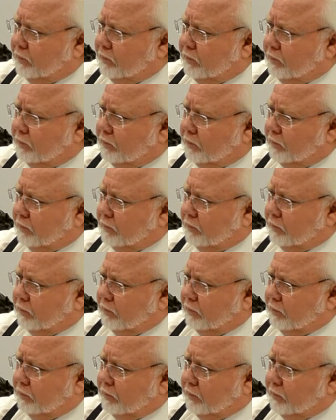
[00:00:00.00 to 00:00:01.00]

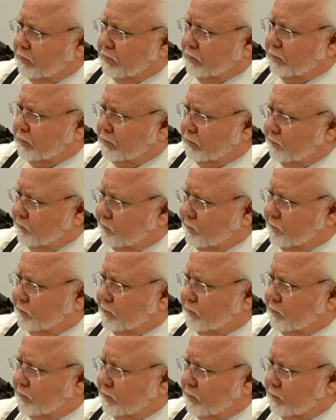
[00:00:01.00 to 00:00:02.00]

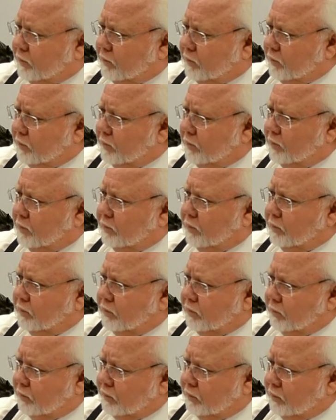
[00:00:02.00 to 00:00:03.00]

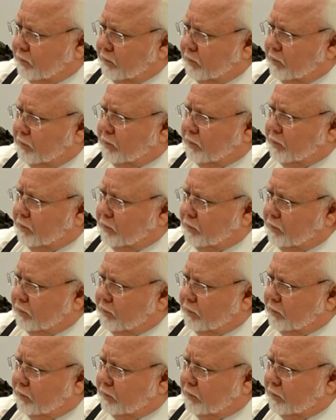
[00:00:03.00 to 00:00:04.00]

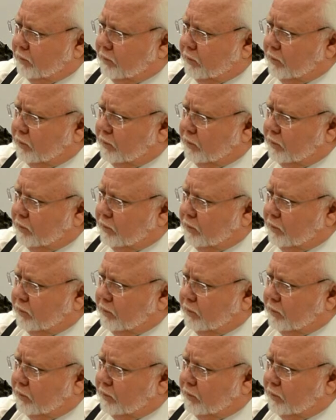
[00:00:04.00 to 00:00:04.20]
(silent)